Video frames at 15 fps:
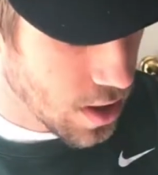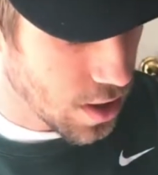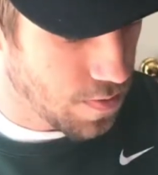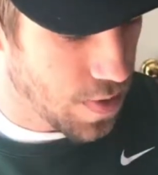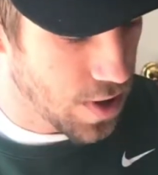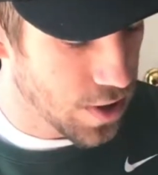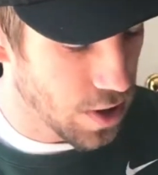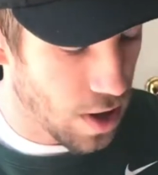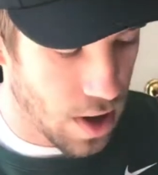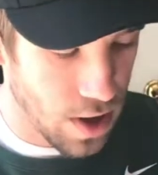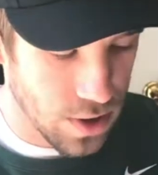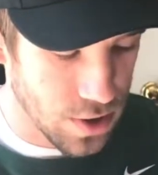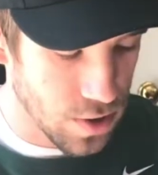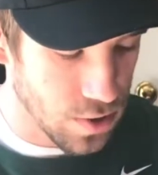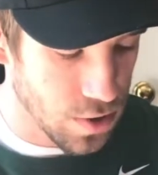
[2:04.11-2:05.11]
This picture
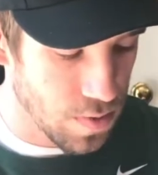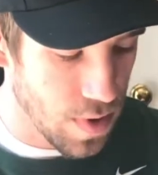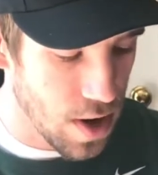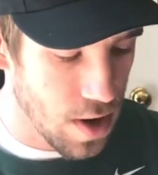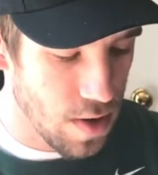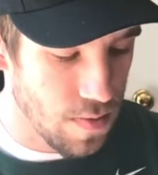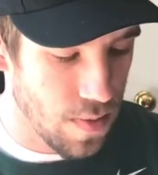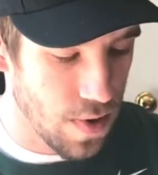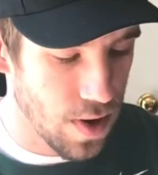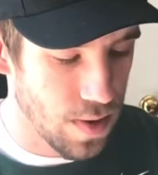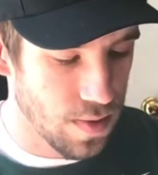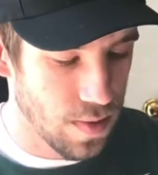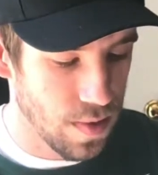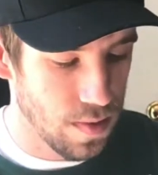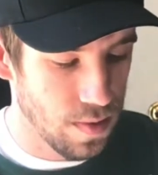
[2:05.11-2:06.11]
also smeared,
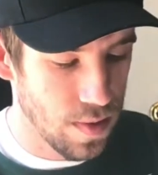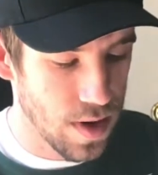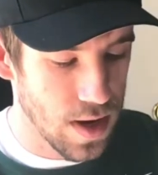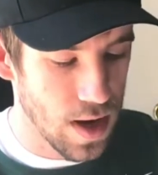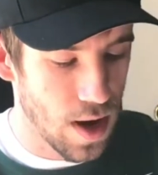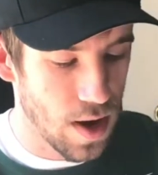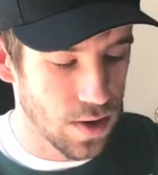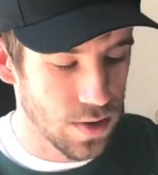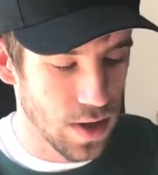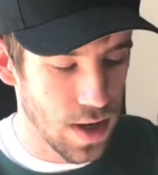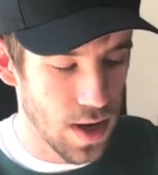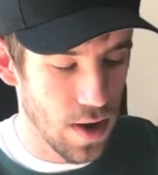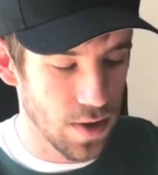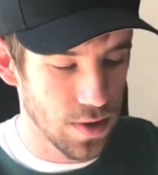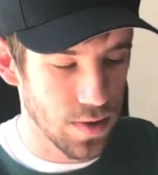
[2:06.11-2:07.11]
but he
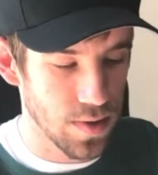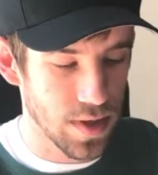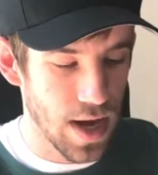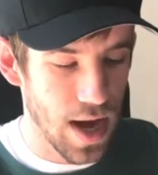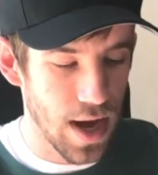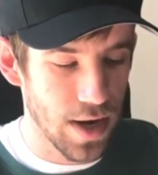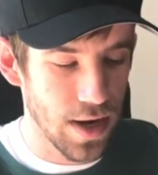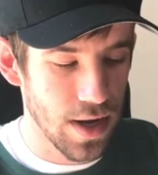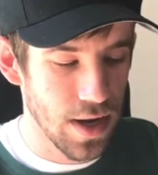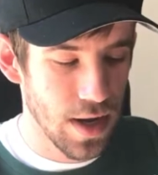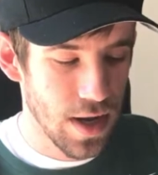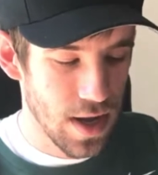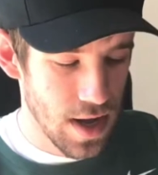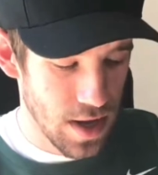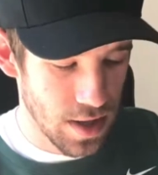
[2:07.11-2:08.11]
also signed it.
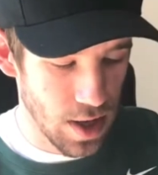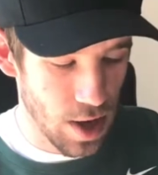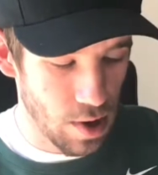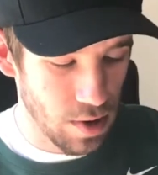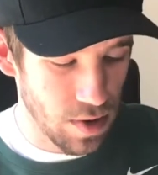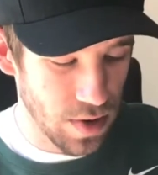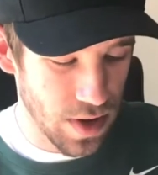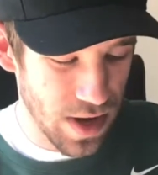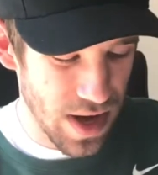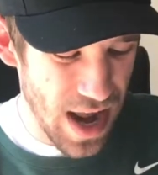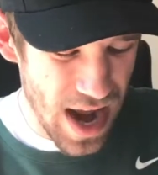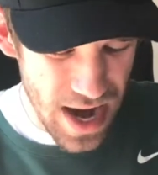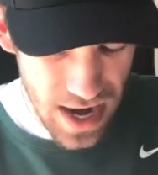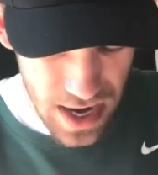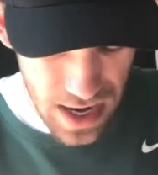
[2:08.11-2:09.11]
It's no other than
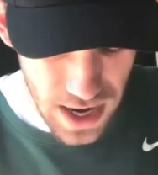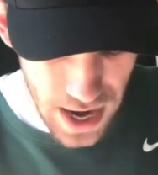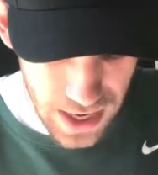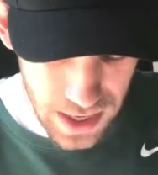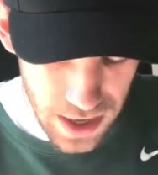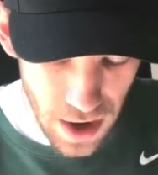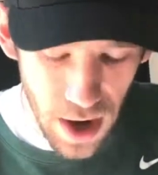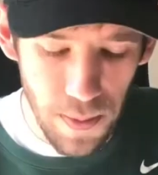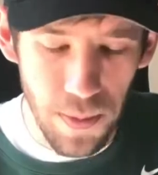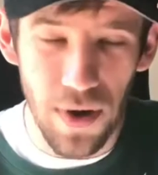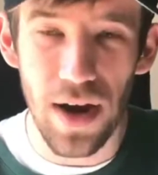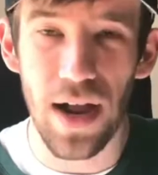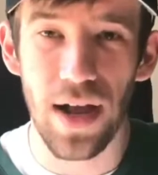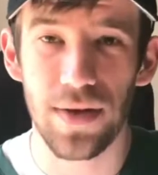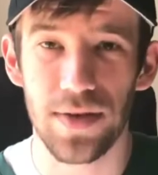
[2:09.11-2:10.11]
Dan. I cannot
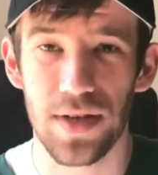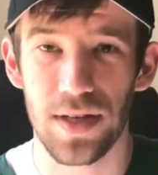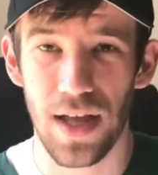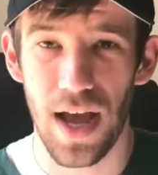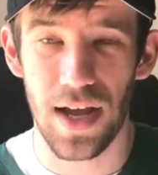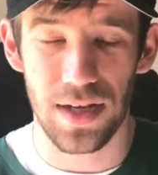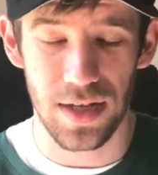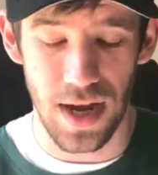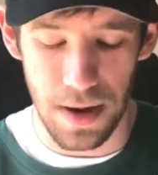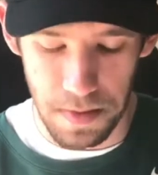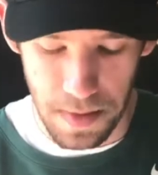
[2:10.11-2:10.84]
pronounce his last name.